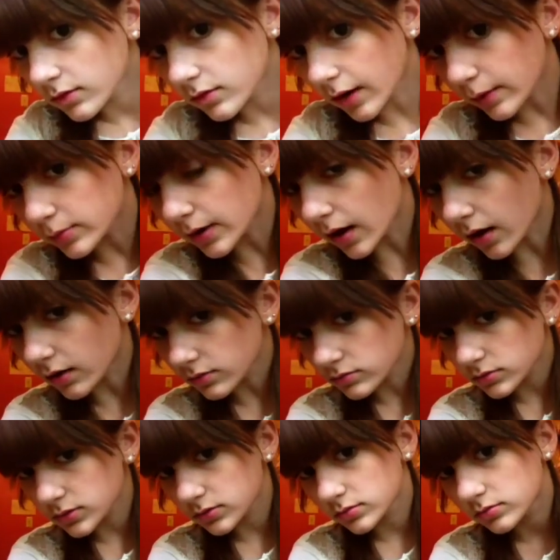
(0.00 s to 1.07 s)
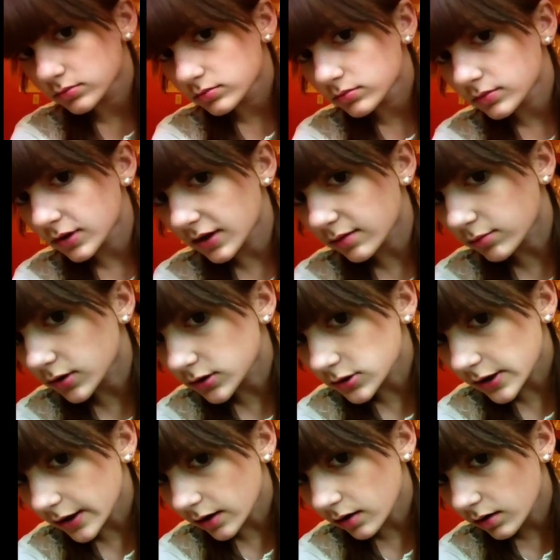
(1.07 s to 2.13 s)
grab about this much
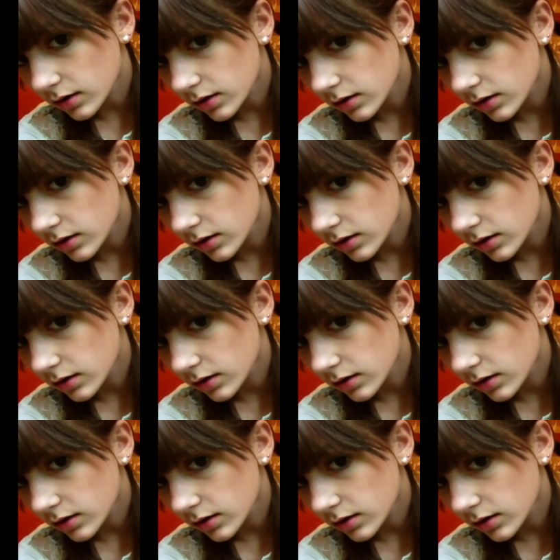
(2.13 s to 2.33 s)
hair.